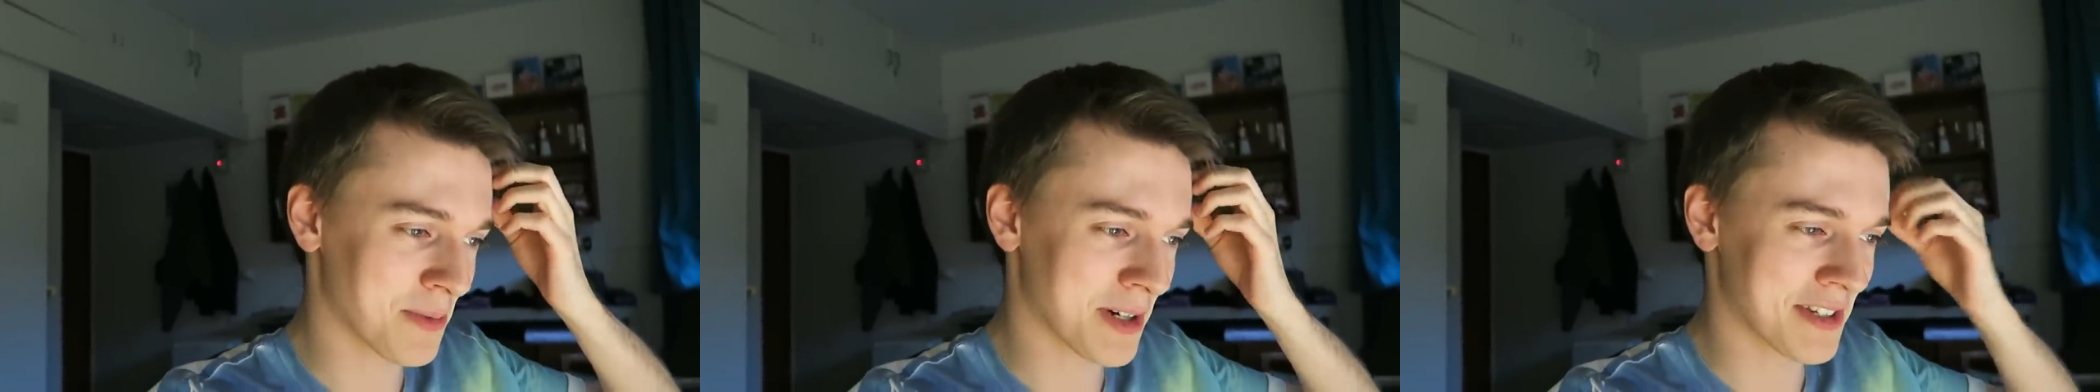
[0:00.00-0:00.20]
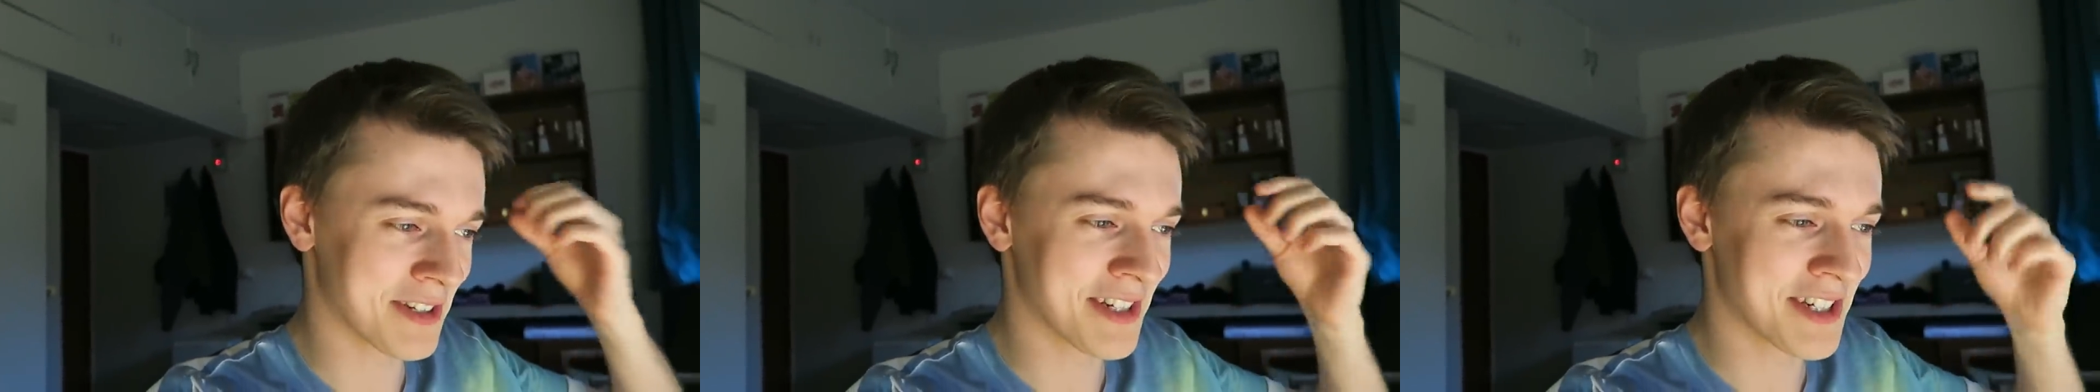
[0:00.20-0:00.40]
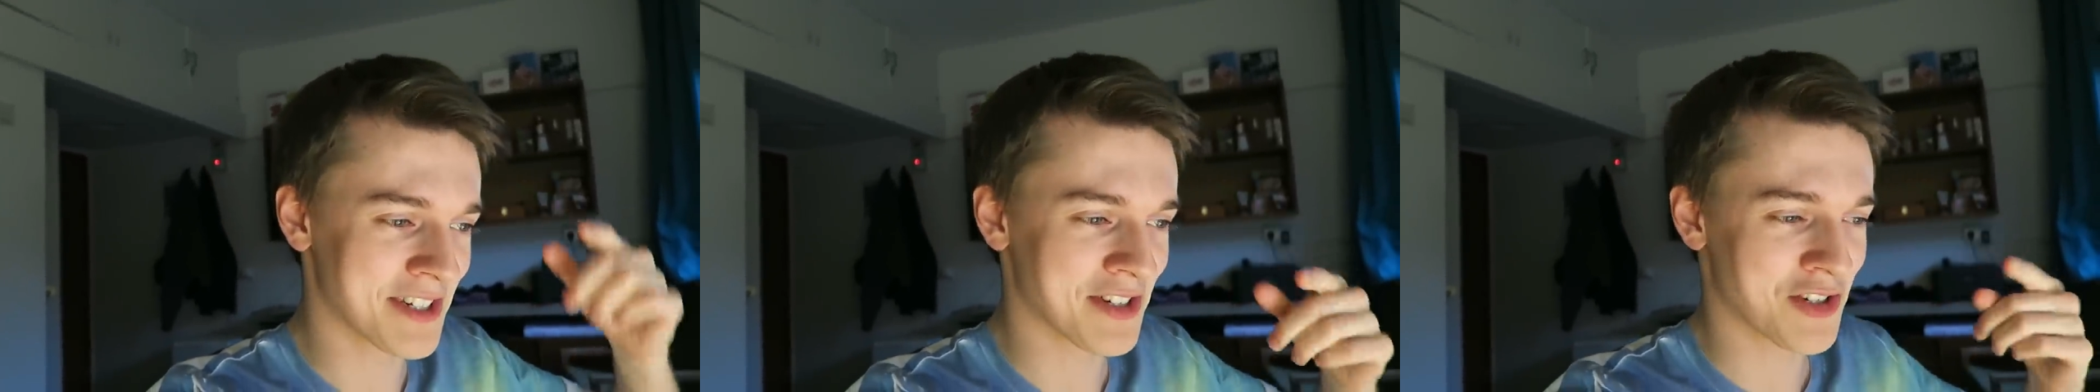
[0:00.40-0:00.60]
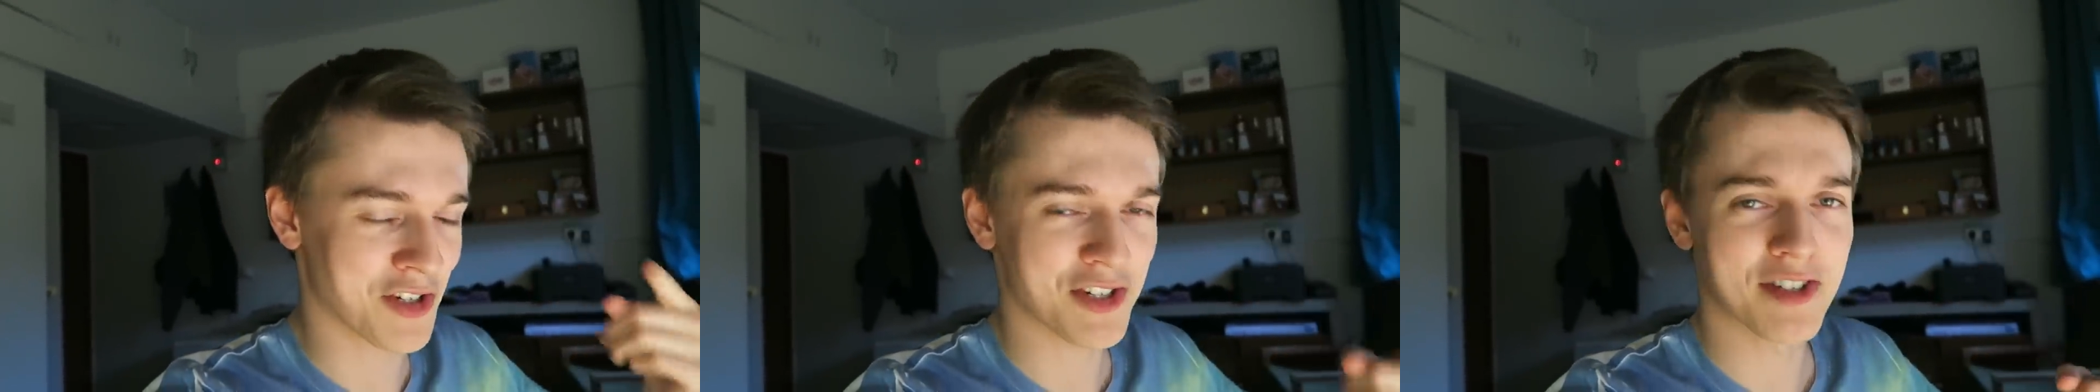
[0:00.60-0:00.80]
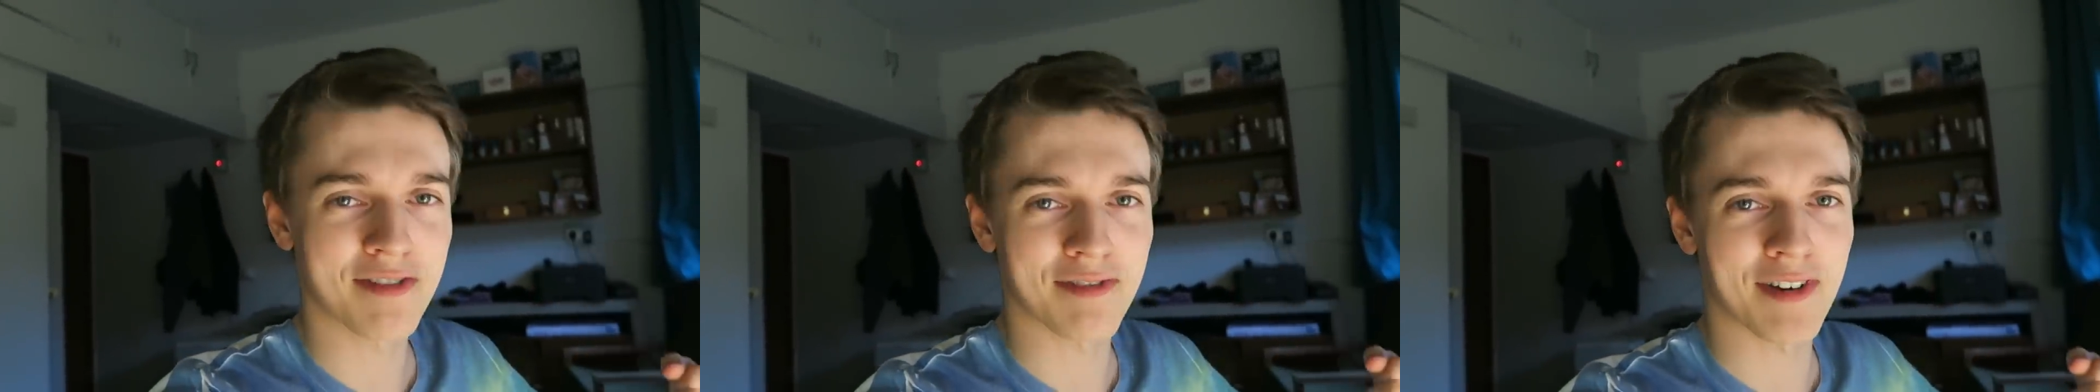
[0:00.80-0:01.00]
well, you need to
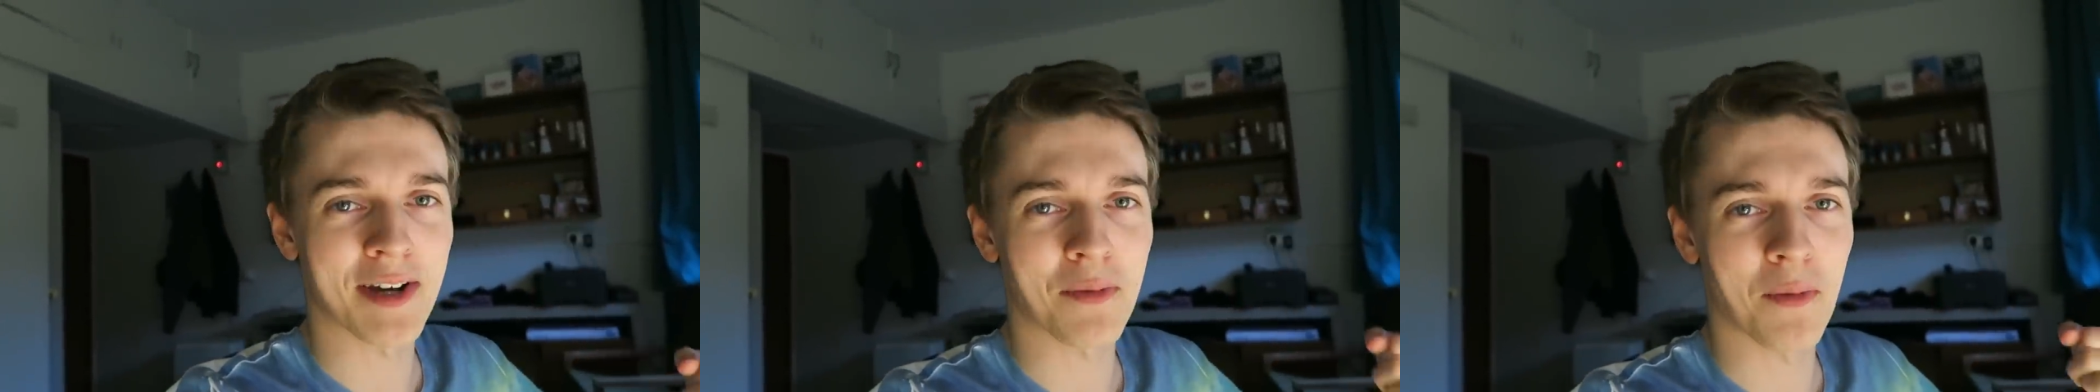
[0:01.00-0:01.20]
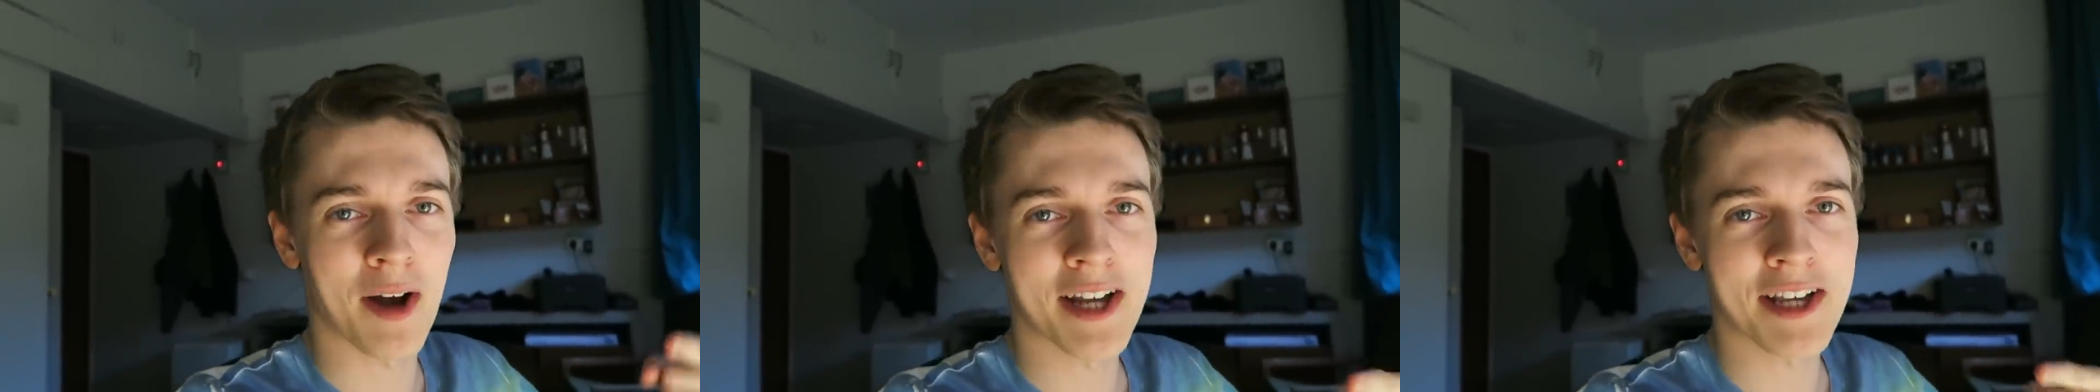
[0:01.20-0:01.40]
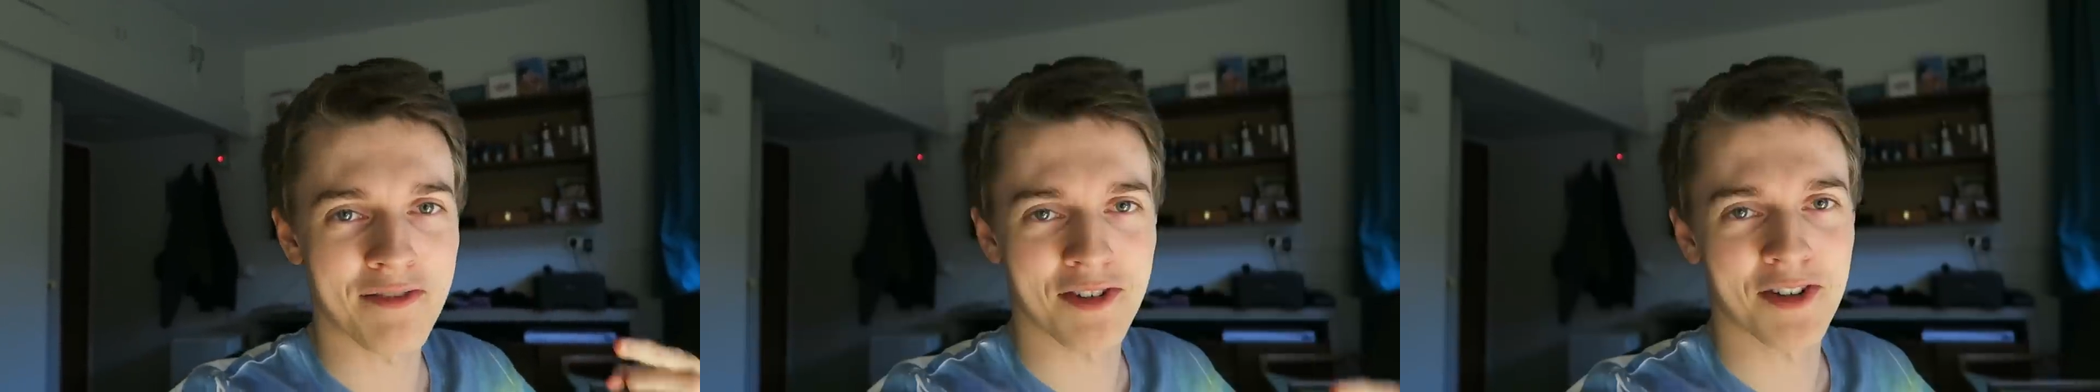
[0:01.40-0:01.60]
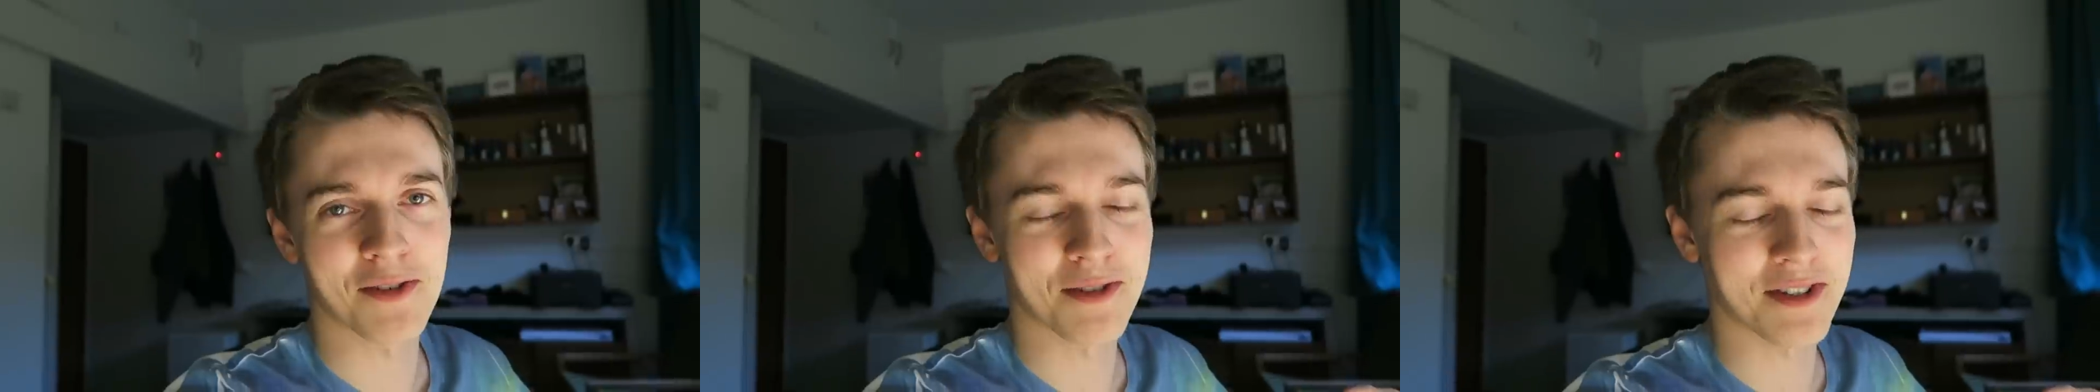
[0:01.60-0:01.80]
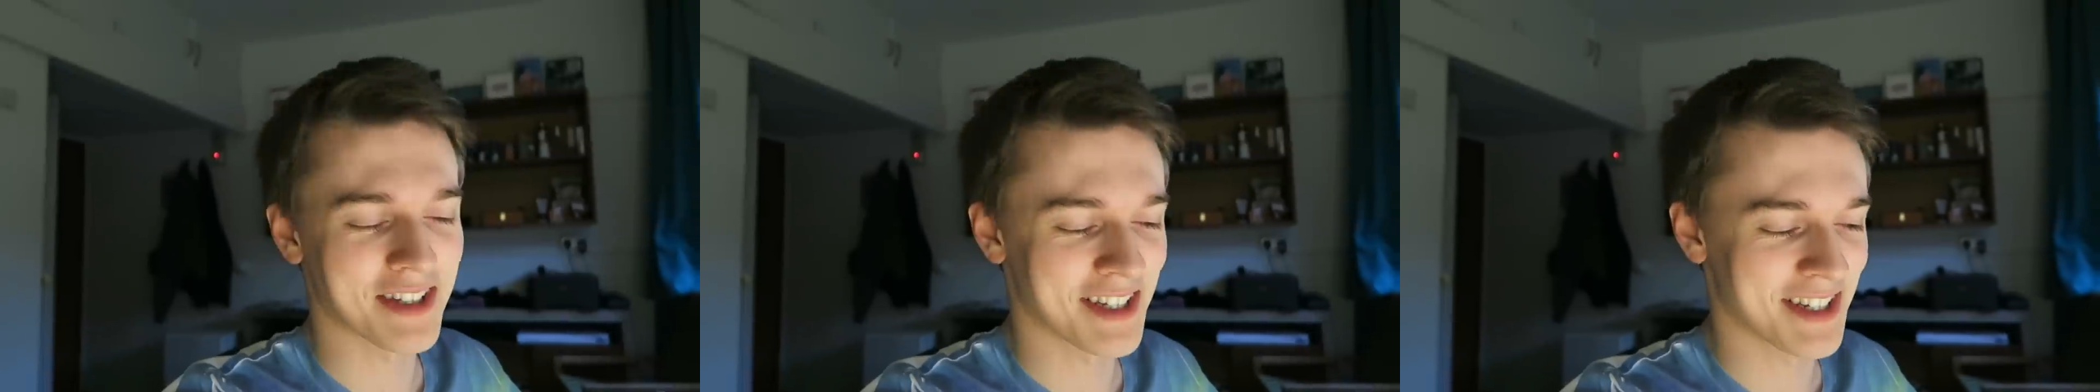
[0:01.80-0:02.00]
justify why you've
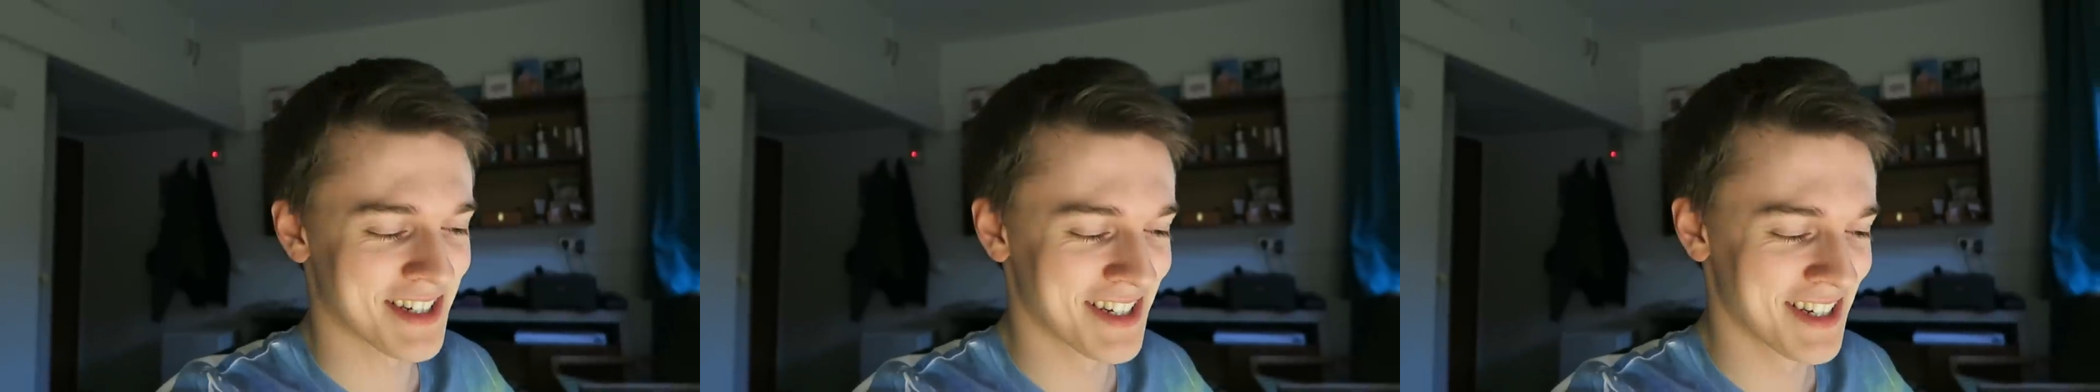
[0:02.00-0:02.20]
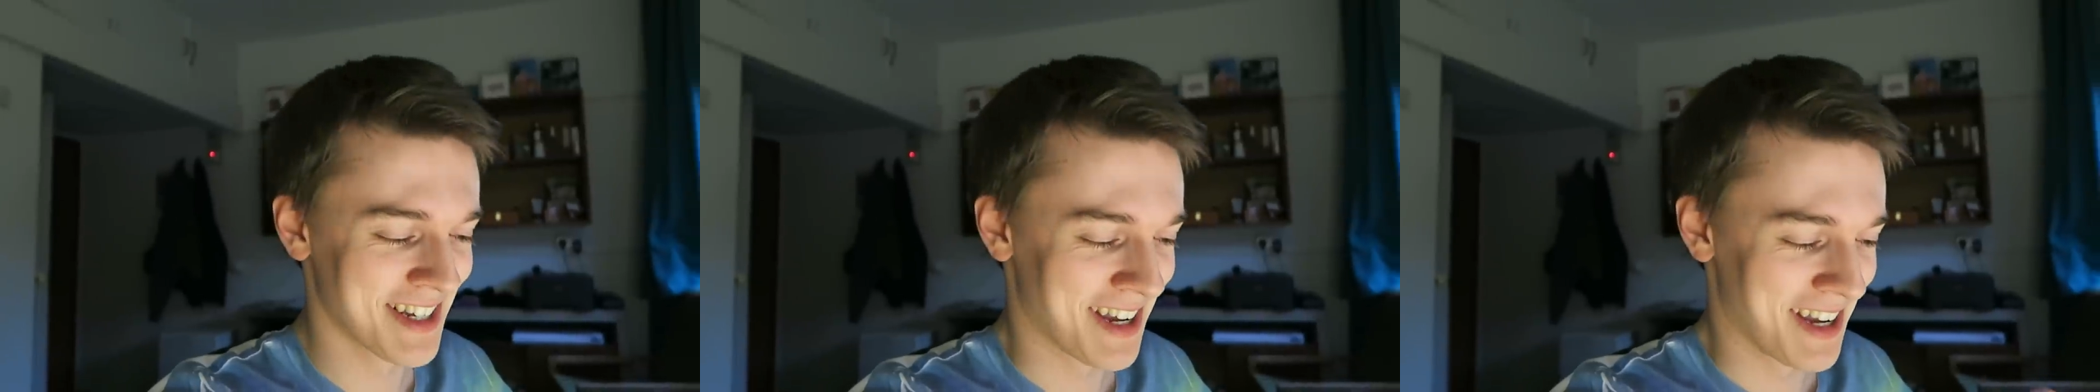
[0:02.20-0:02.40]
chosen this.